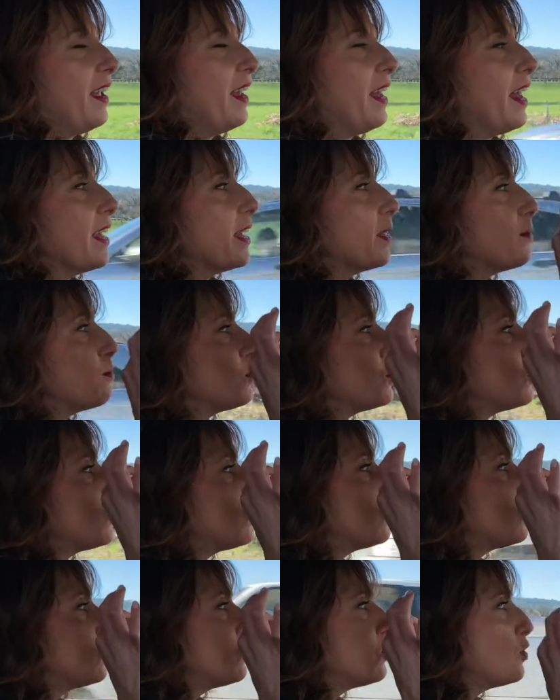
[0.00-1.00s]
And I am
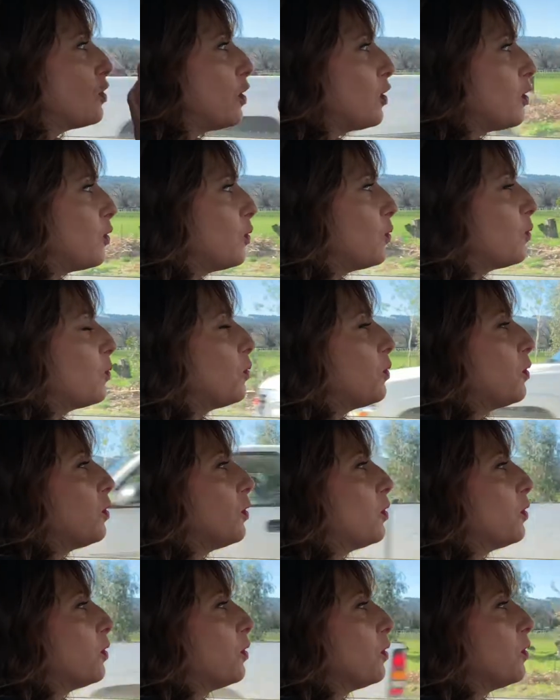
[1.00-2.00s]
so,
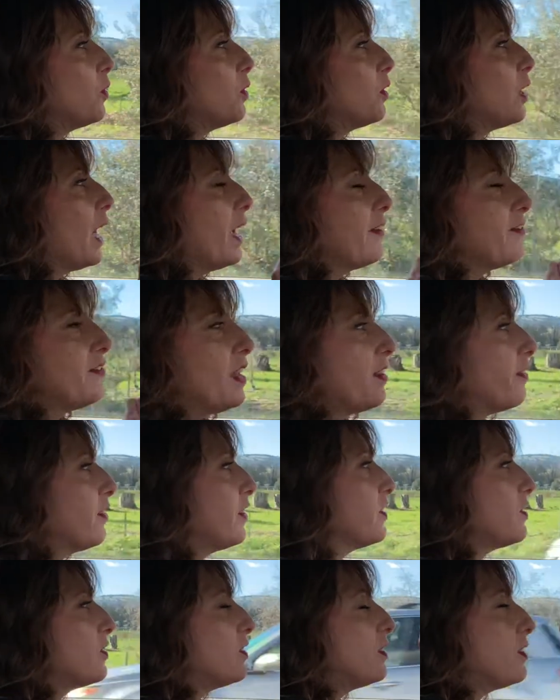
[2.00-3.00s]
I've
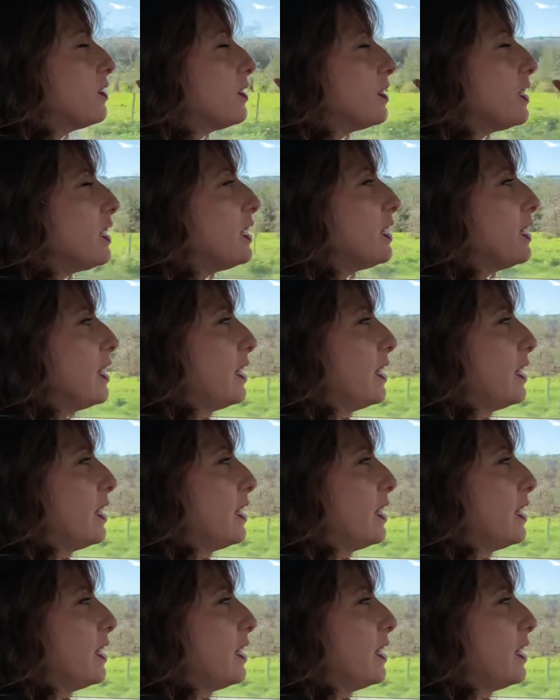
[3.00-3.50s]
never seen